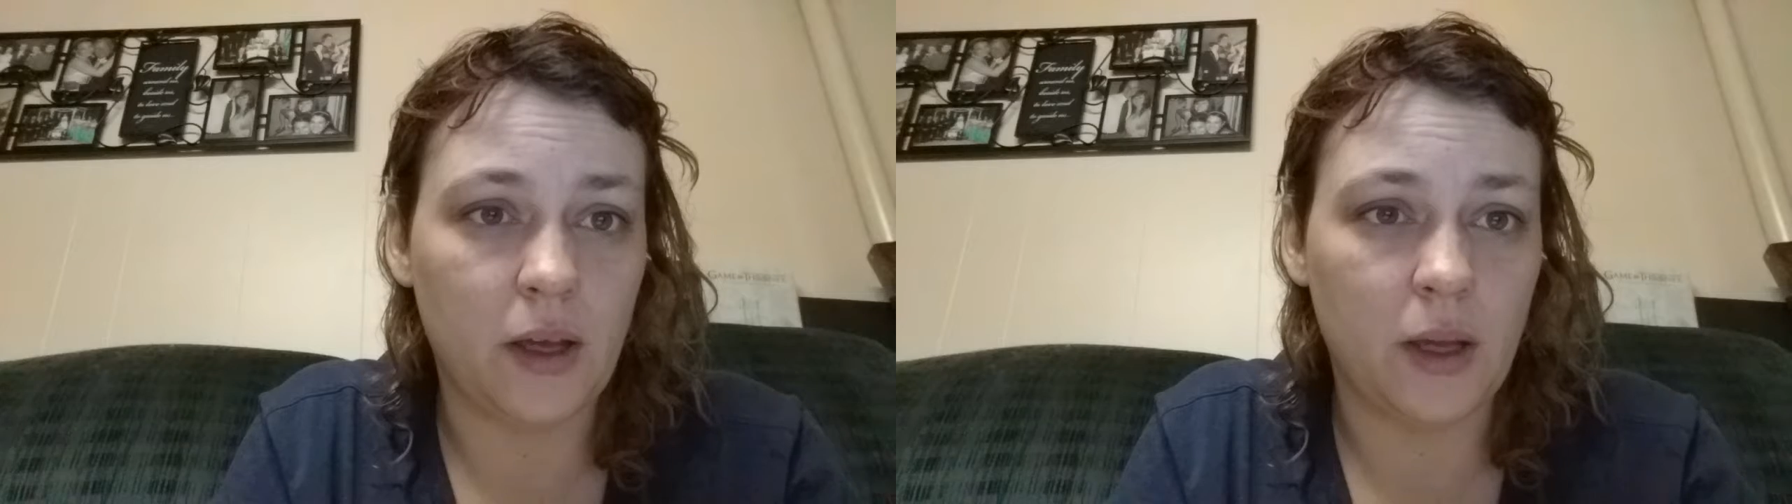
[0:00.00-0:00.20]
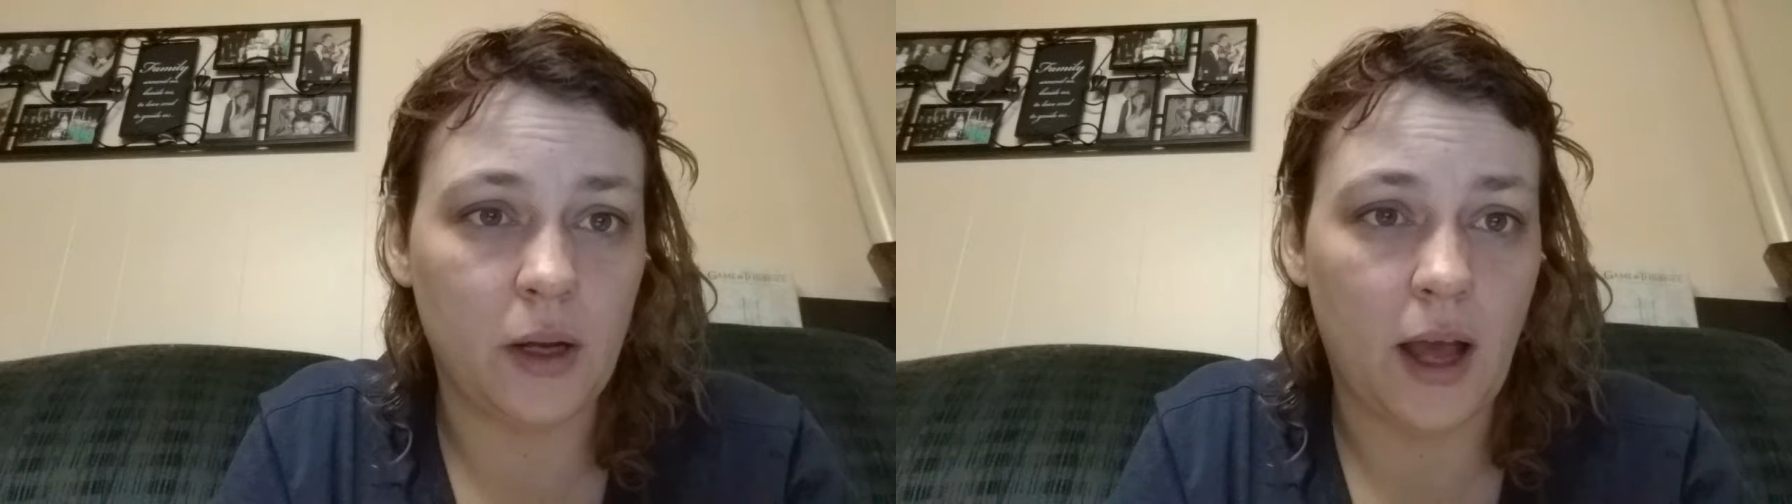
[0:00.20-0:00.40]

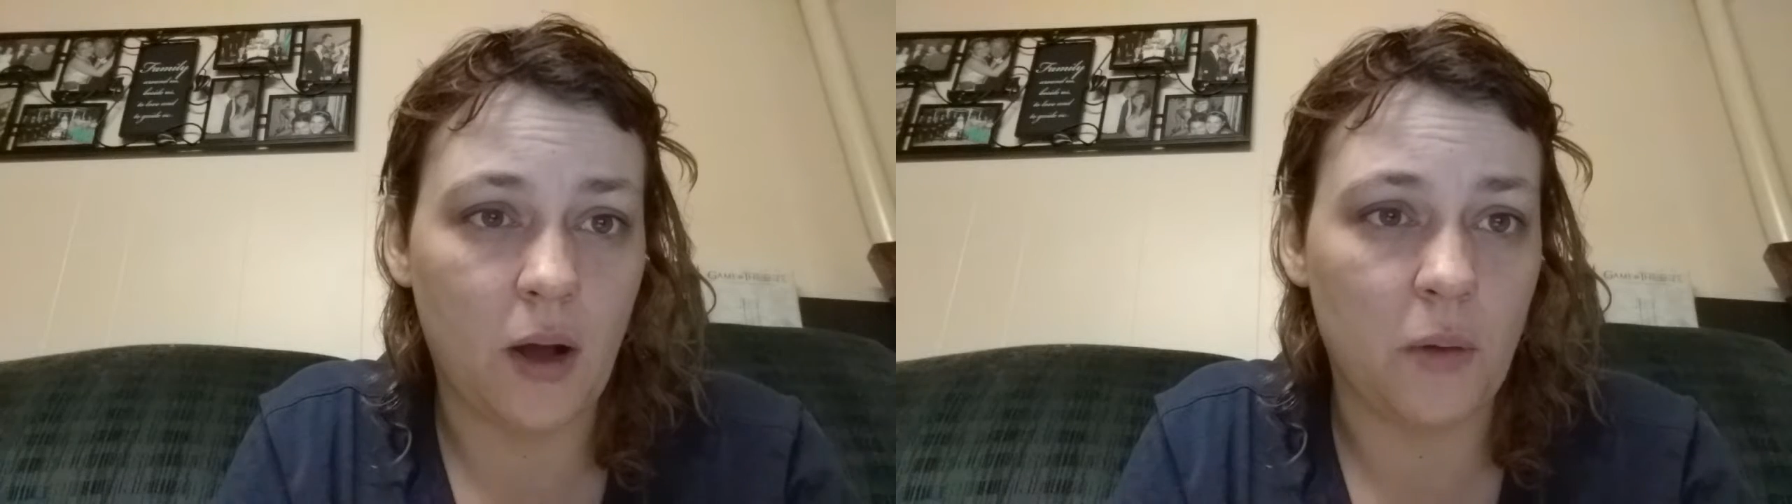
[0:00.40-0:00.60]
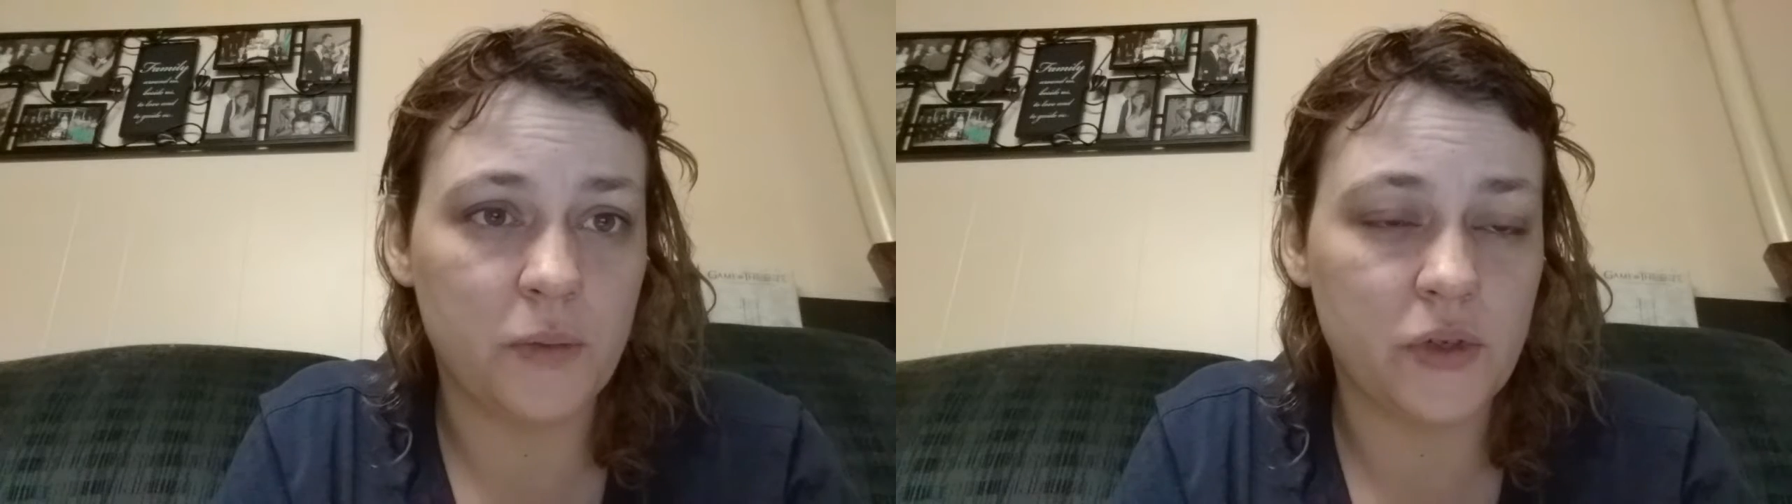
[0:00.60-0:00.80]
it
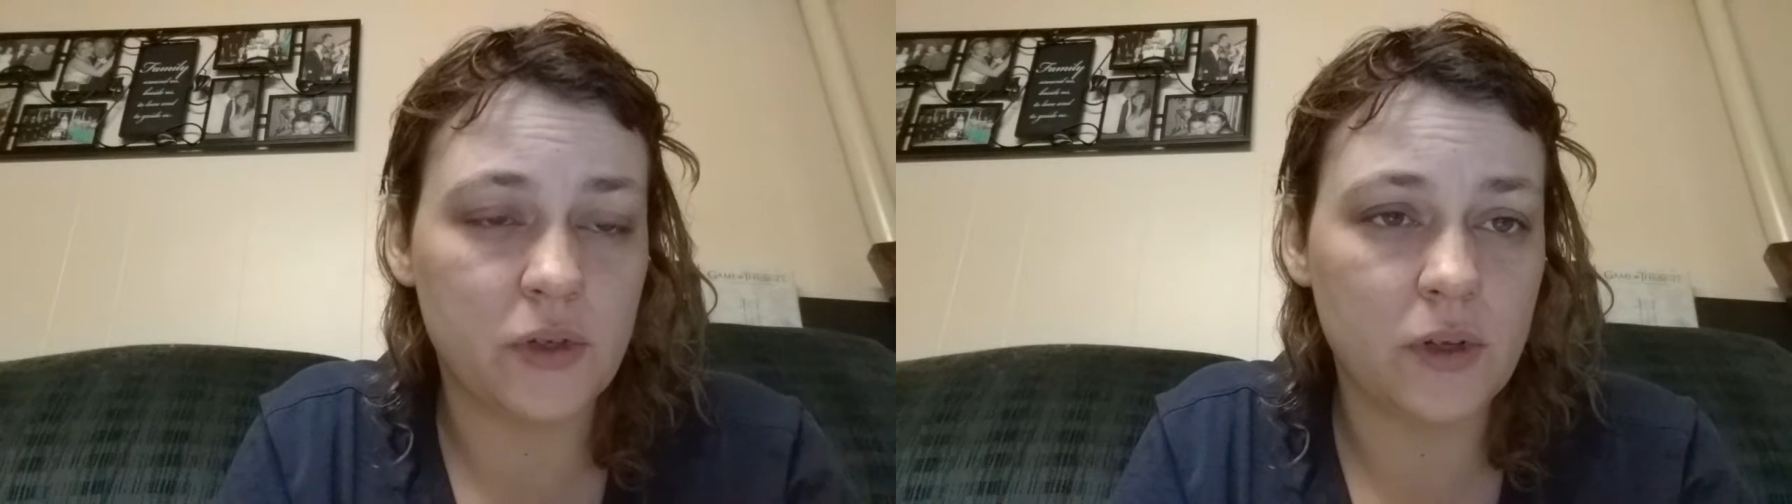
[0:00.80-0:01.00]
helps.